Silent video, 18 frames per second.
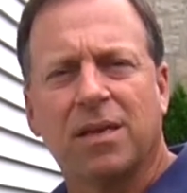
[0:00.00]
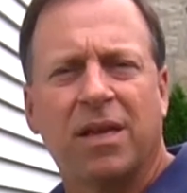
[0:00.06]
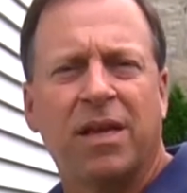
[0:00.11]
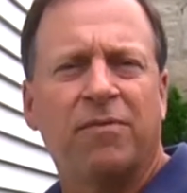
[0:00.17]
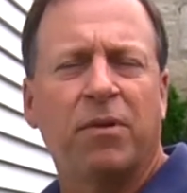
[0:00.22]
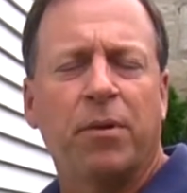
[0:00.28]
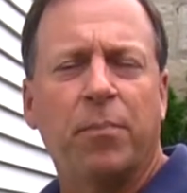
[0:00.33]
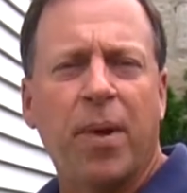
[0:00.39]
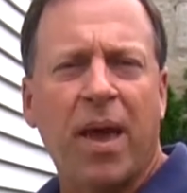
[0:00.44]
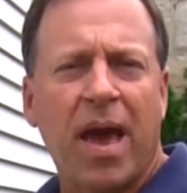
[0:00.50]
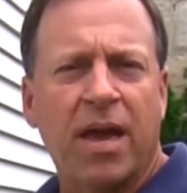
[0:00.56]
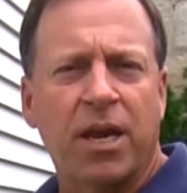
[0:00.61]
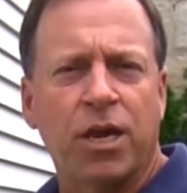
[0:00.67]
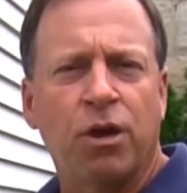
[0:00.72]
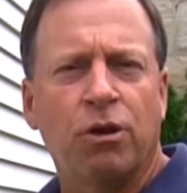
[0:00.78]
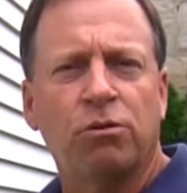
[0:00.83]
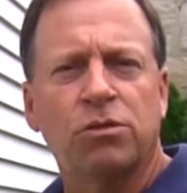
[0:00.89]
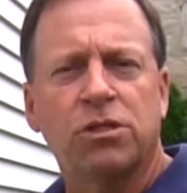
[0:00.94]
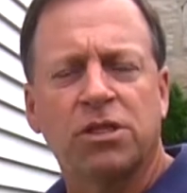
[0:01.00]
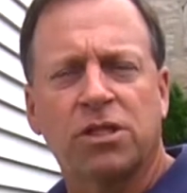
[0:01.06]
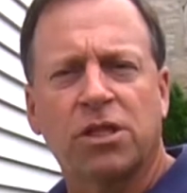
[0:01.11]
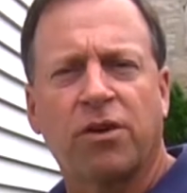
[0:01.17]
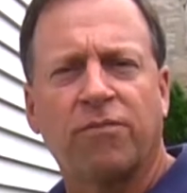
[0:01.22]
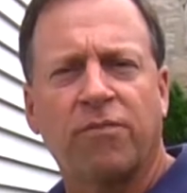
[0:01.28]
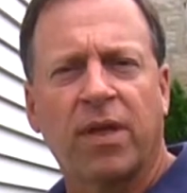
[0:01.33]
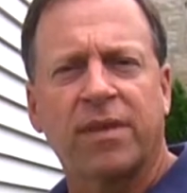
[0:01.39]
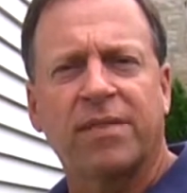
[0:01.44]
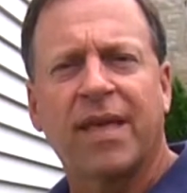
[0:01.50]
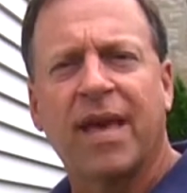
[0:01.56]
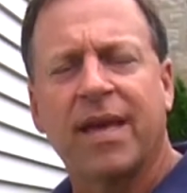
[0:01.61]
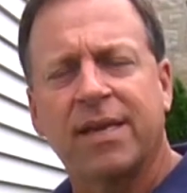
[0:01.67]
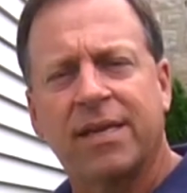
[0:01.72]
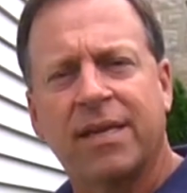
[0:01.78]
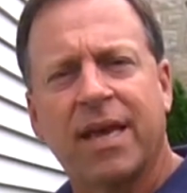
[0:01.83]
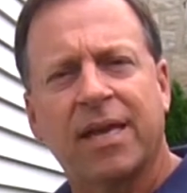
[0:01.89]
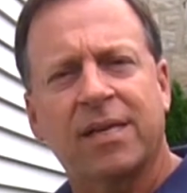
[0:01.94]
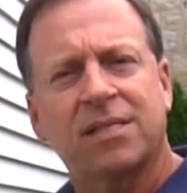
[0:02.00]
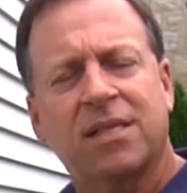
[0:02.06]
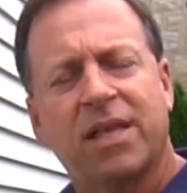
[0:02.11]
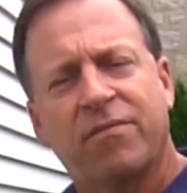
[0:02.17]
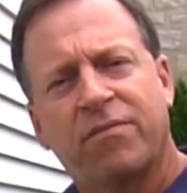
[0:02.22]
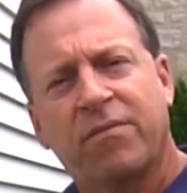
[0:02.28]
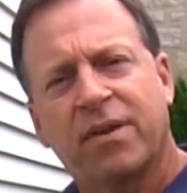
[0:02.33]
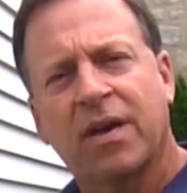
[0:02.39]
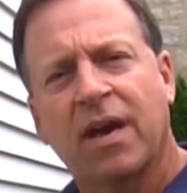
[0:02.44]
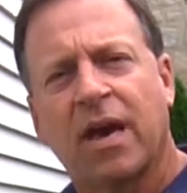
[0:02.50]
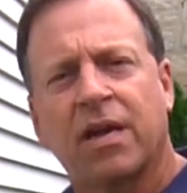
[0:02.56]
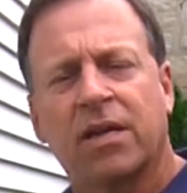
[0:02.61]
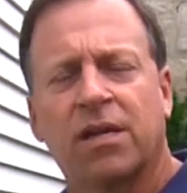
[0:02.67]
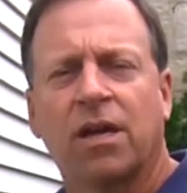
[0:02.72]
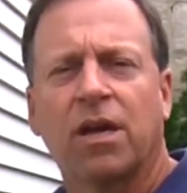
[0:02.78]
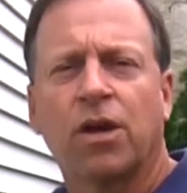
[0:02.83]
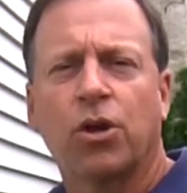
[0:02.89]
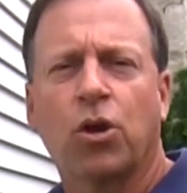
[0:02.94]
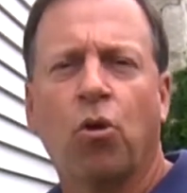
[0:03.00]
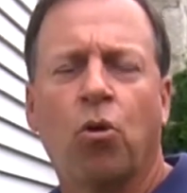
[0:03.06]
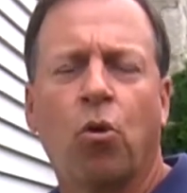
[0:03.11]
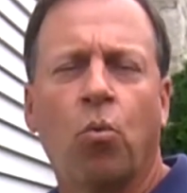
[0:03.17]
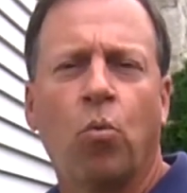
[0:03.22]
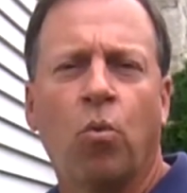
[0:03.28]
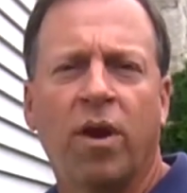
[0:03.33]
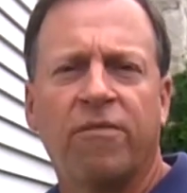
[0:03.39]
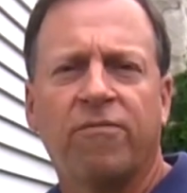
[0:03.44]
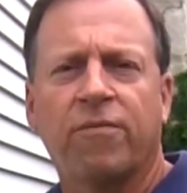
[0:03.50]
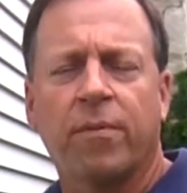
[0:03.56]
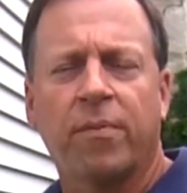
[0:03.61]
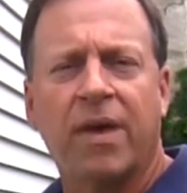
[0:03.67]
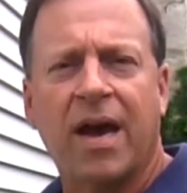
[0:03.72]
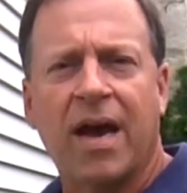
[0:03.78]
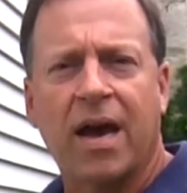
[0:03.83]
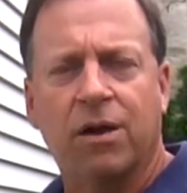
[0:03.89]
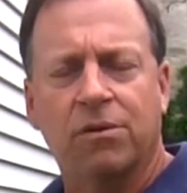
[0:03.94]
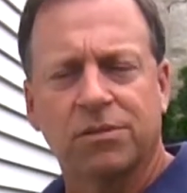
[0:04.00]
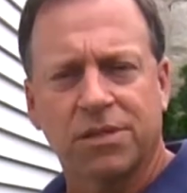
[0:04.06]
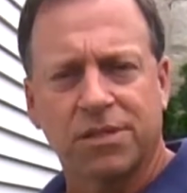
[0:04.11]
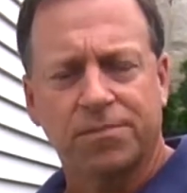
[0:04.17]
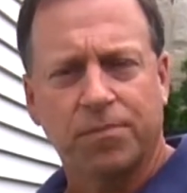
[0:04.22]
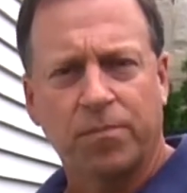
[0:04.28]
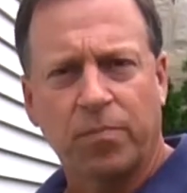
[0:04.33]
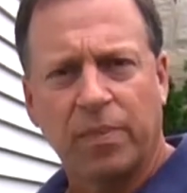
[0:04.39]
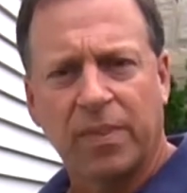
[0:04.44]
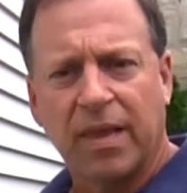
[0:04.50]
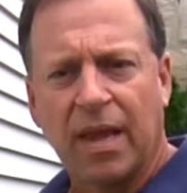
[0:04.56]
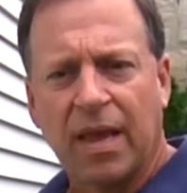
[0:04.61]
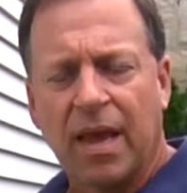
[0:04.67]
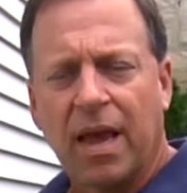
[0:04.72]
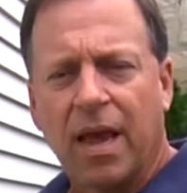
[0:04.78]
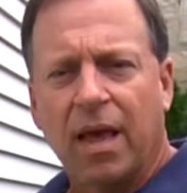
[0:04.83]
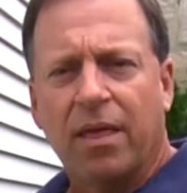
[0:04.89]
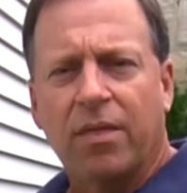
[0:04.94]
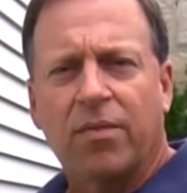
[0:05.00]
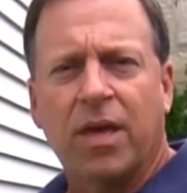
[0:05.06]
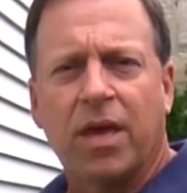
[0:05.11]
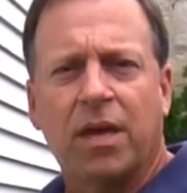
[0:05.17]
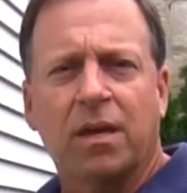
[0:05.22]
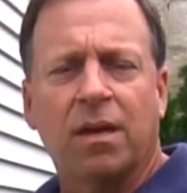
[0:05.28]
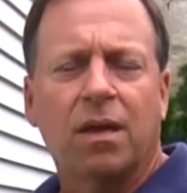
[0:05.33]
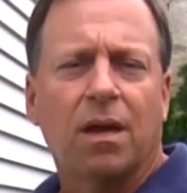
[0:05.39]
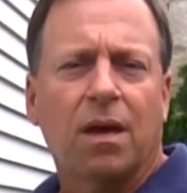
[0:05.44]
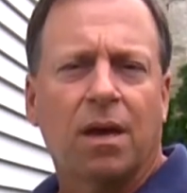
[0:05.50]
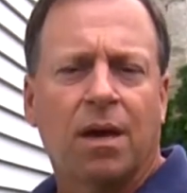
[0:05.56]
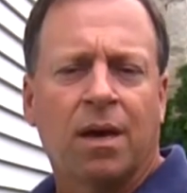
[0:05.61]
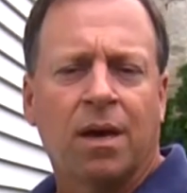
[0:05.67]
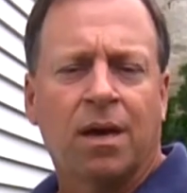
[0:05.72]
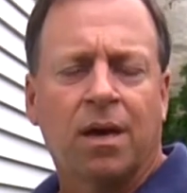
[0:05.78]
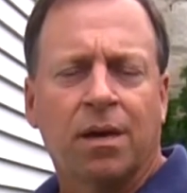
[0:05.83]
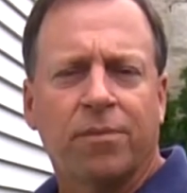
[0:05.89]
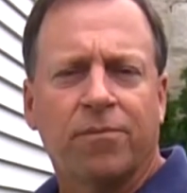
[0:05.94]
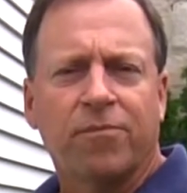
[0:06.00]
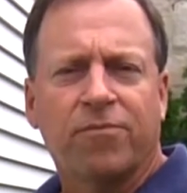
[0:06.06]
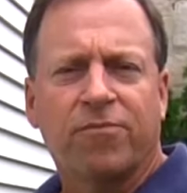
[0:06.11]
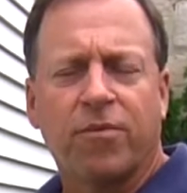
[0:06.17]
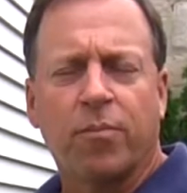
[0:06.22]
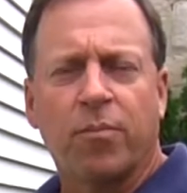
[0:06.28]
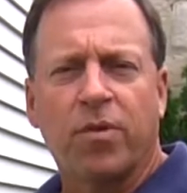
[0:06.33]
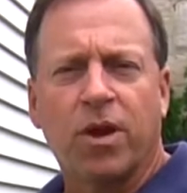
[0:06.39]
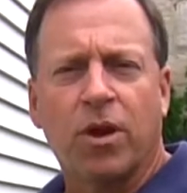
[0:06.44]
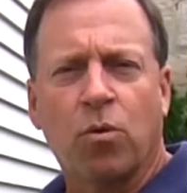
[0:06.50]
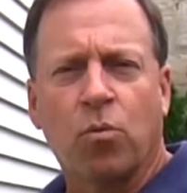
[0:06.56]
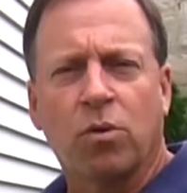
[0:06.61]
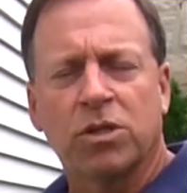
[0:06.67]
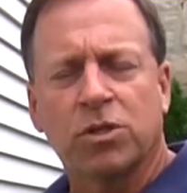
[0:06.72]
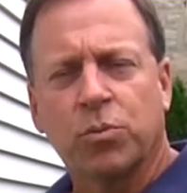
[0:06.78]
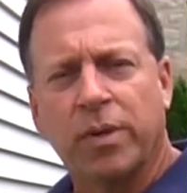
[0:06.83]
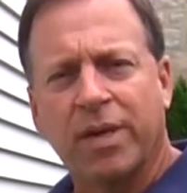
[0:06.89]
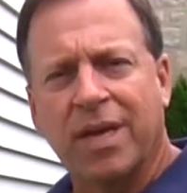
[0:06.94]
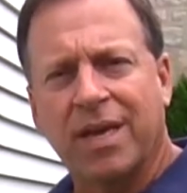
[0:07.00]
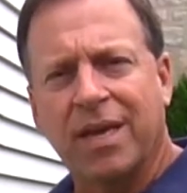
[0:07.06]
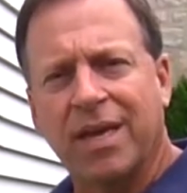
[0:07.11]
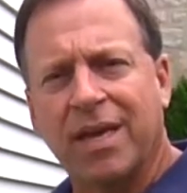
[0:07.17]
even patios, stuff like that, decks, they've got to go away from the house. Then from there, once we get